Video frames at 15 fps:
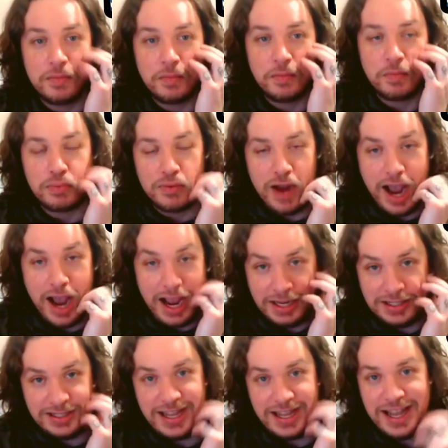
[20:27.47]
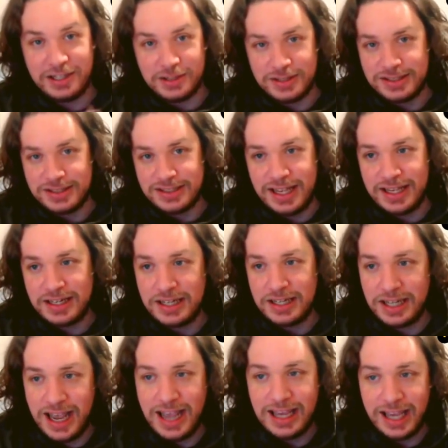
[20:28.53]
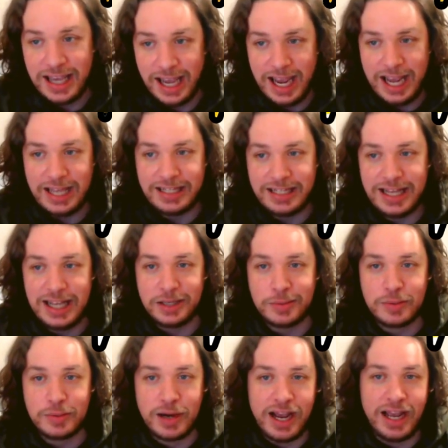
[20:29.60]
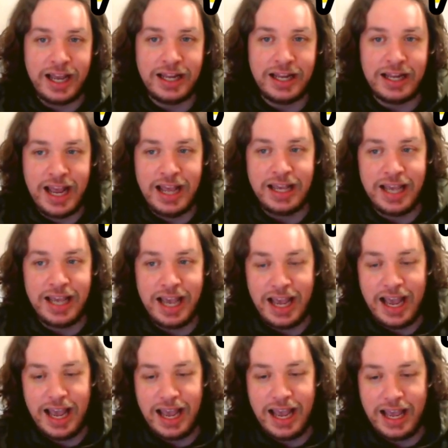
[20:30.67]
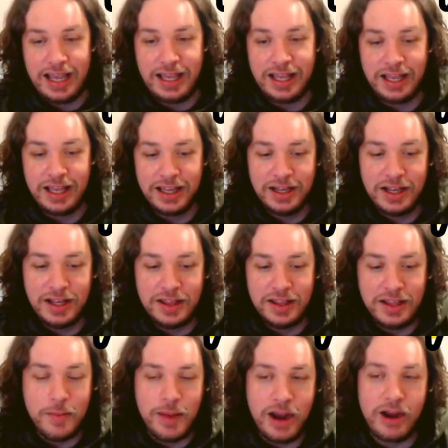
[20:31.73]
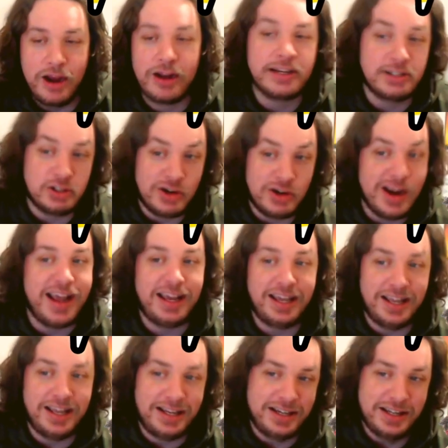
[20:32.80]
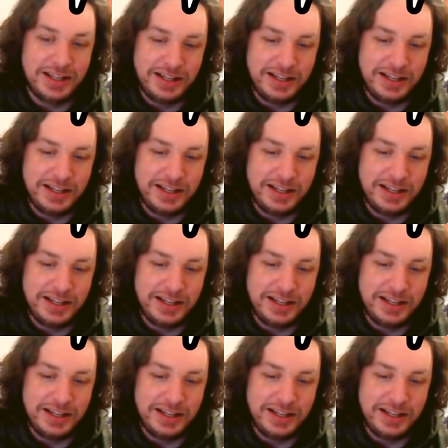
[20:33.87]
Bryan Danielson, aka Daniel Bryan, aka the American Dragon.